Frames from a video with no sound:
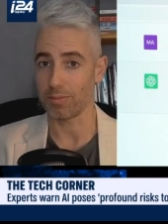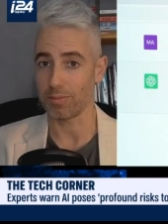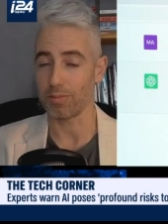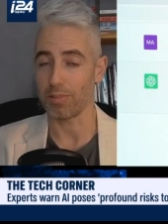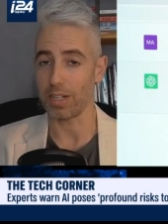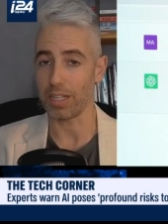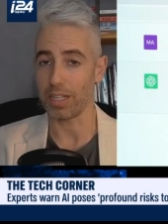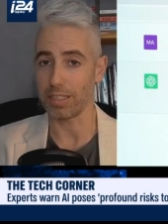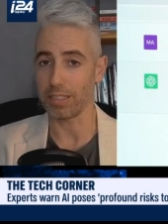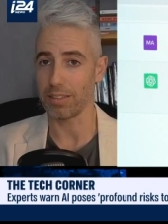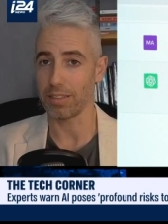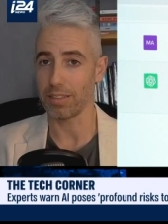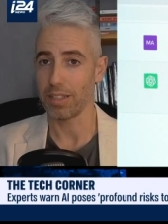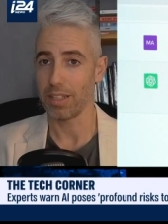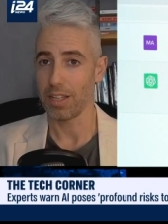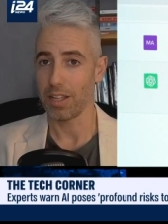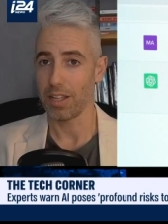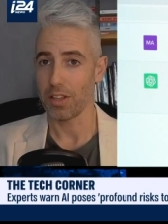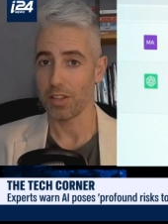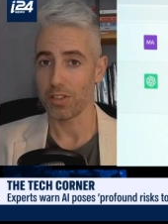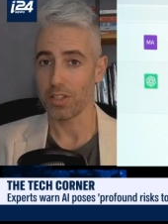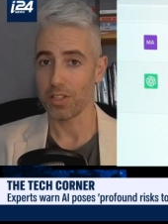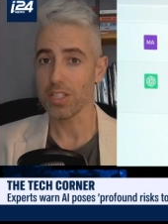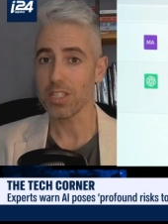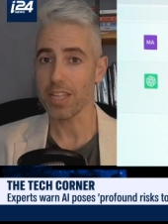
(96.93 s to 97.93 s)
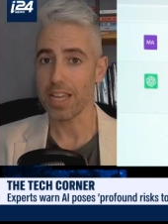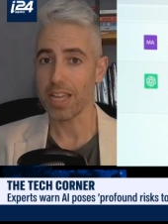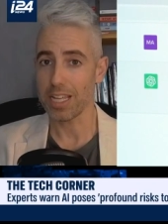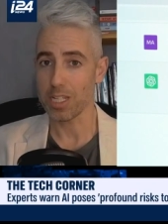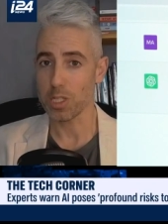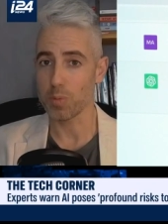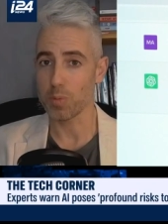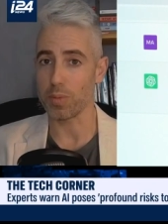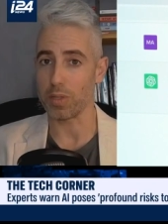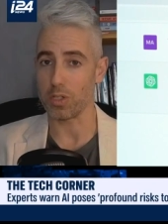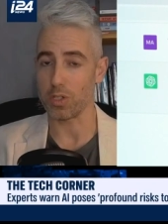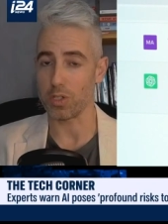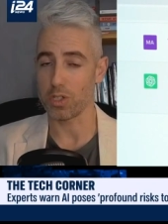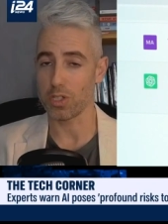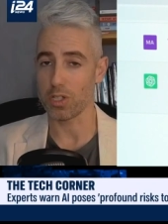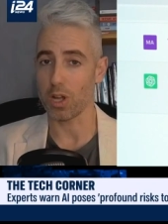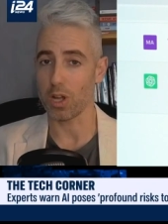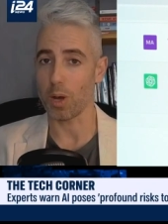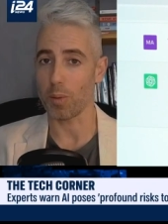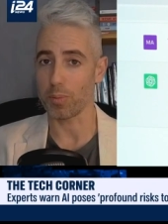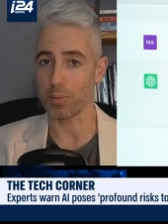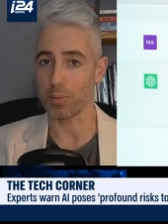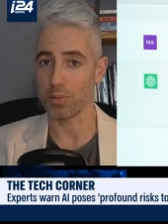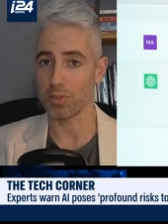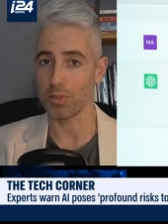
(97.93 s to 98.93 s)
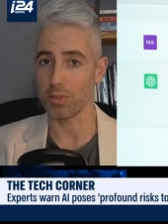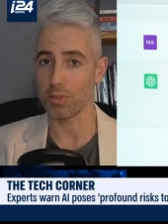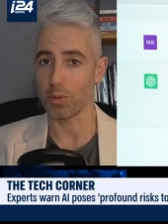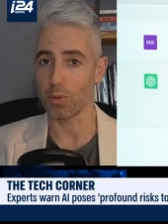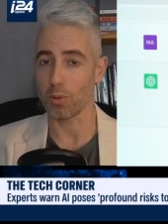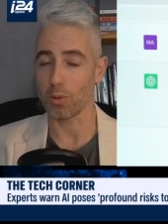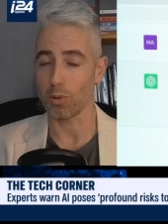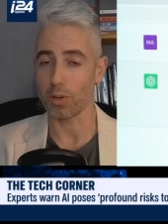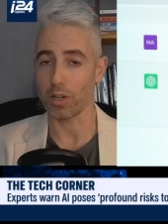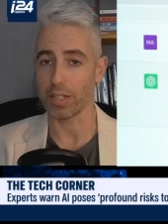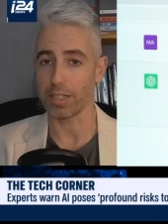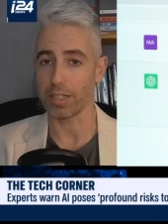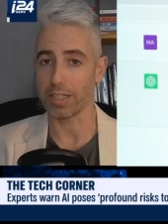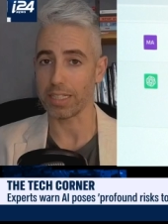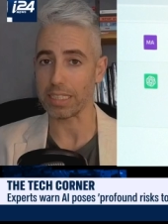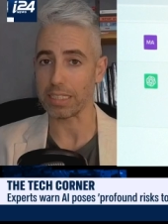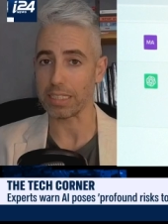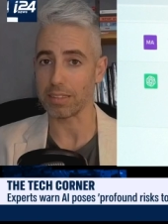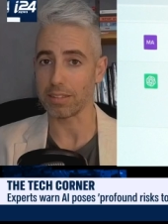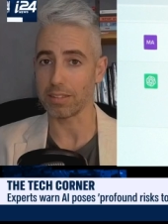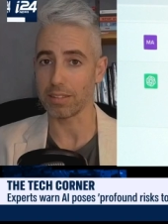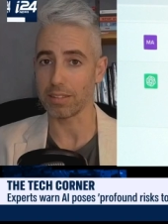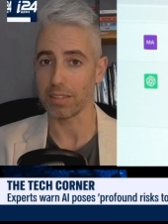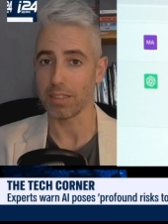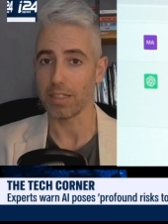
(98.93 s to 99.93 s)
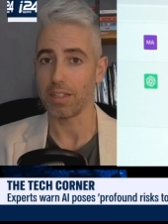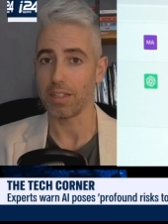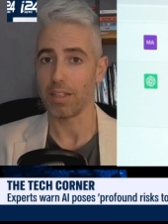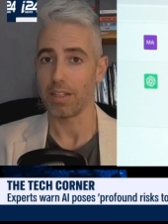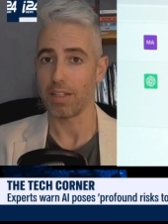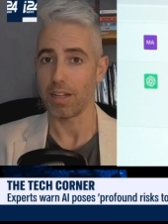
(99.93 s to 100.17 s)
Right, this has been stopped, or at least